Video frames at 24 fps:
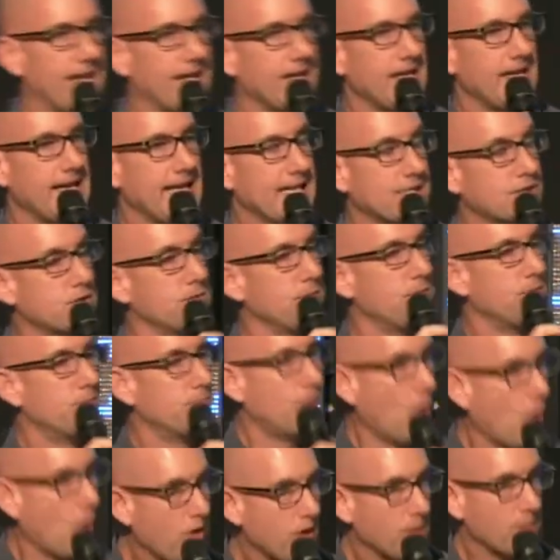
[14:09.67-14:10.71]
that it is
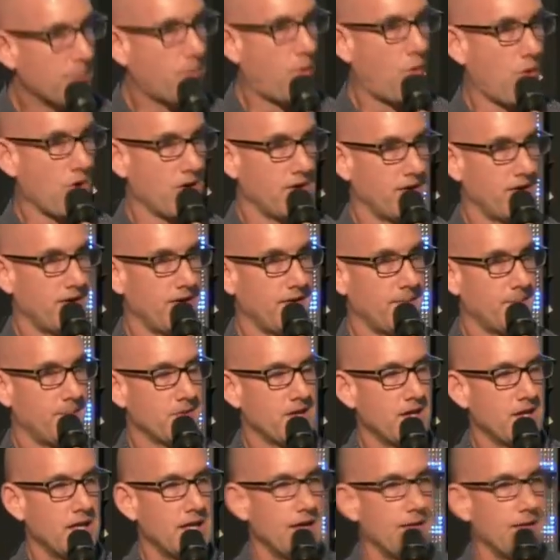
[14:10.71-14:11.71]
more important